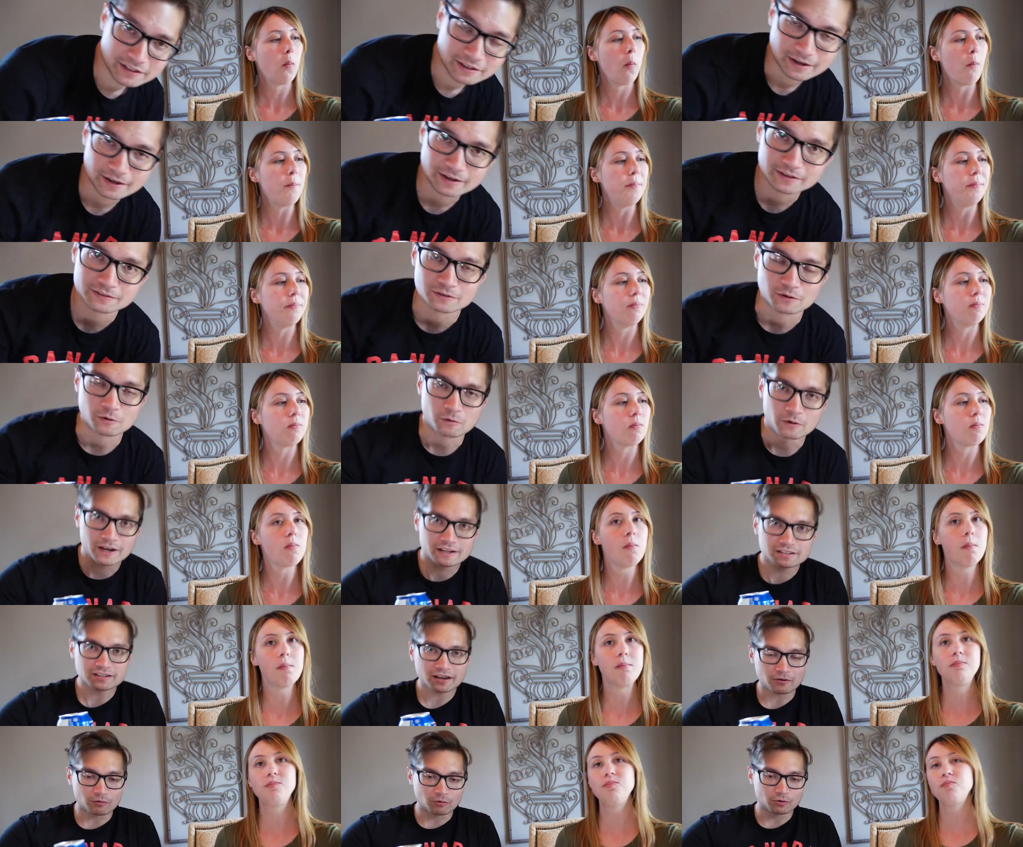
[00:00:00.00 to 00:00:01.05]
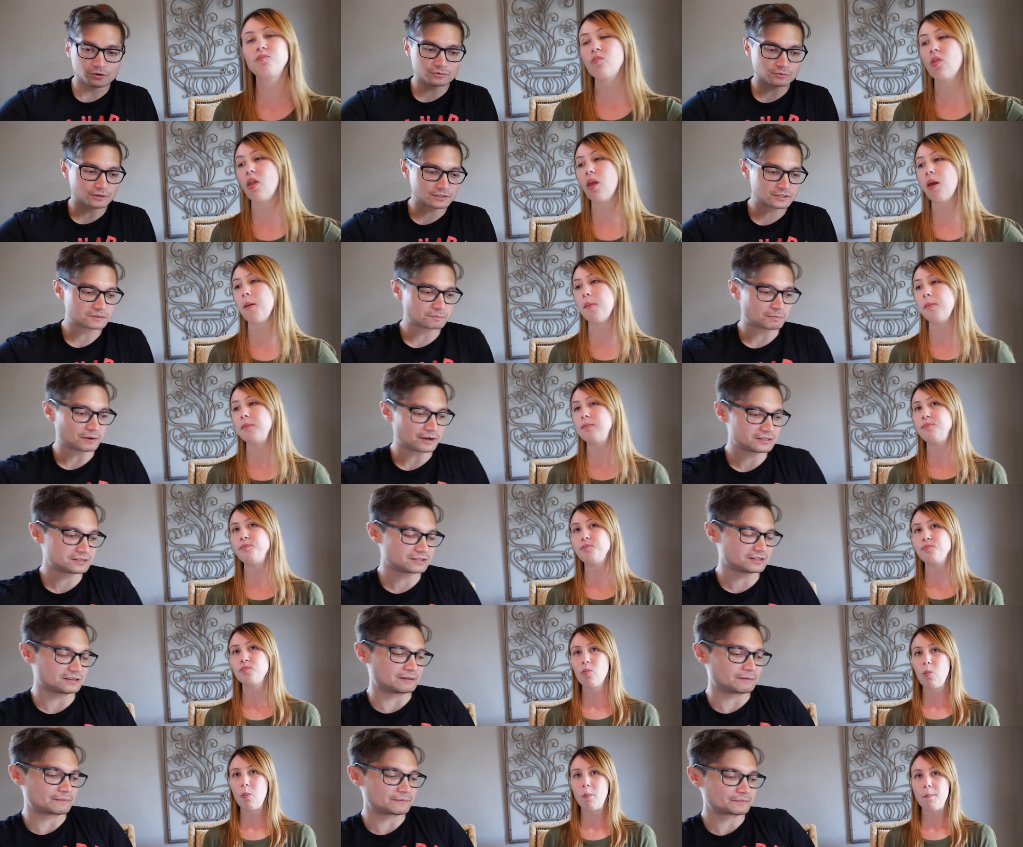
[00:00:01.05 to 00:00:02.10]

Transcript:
Speaker 1: Cakes. Why is that orange one spicy?